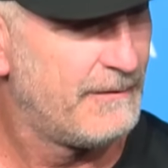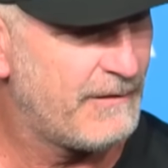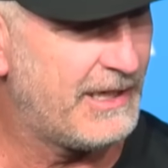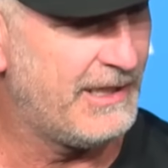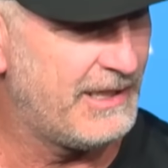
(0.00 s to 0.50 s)

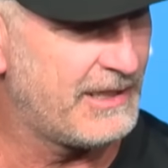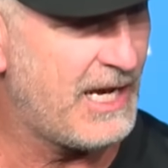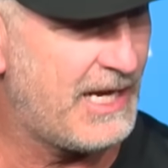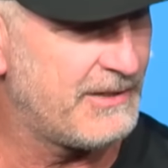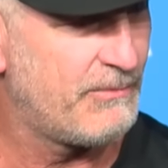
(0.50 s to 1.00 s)
and the
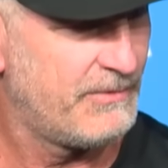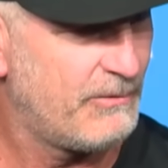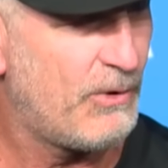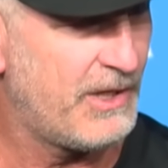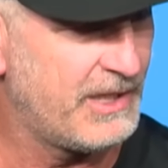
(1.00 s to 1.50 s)
guys
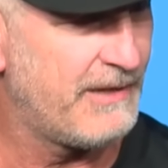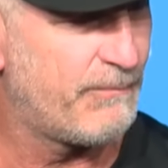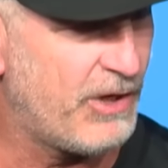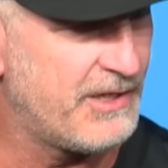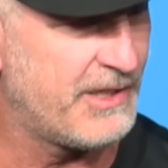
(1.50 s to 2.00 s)
wanted to give
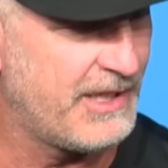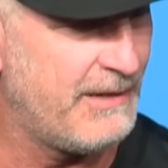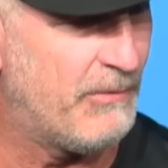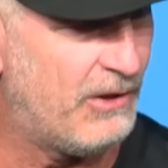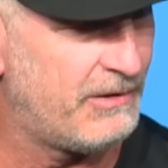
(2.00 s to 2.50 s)
Bryce a
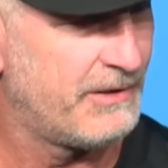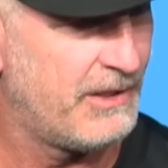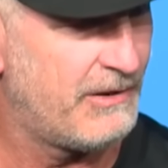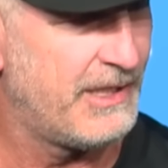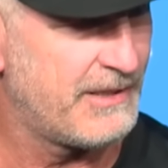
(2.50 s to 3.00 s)
game ball,
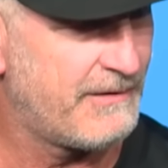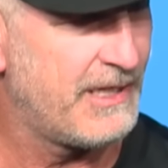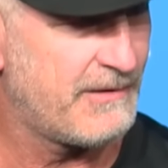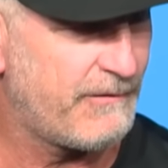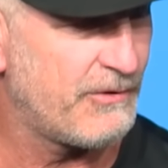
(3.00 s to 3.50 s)
you know,
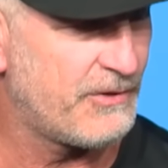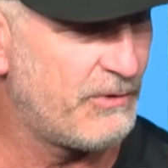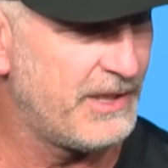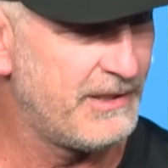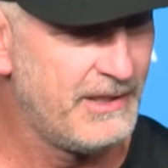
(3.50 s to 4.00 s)
his first
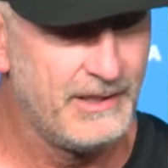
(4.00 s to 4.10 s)
win.